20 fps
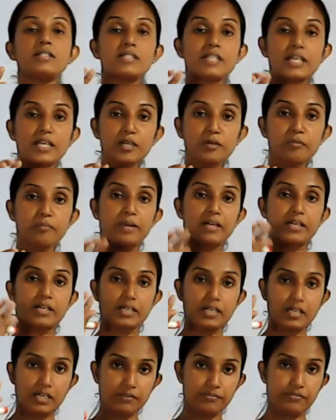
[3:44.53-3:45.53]
zinc
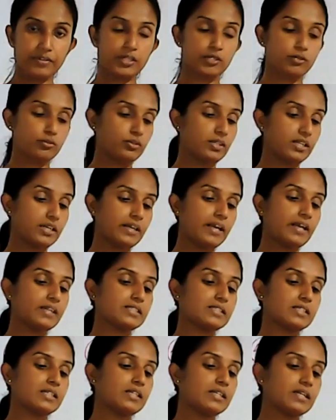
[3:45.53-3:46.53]
metal affect to the
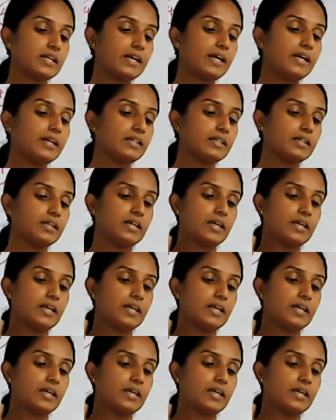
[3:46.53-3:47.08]
reaction rate,